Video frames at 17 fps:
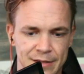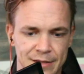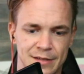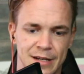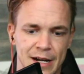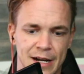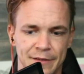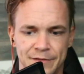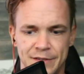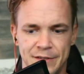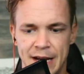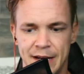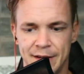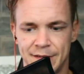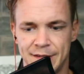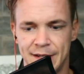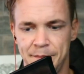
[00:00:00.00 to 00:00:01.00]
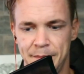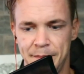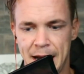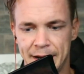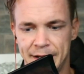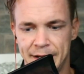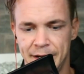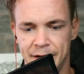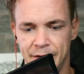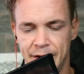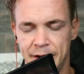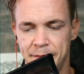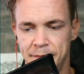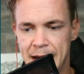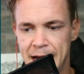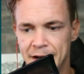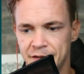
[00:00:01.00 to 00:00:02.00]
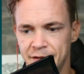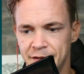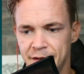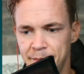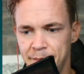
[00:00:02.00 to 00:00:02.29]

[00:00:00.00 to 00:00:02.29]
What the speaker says: kind of take a step back here and imagine that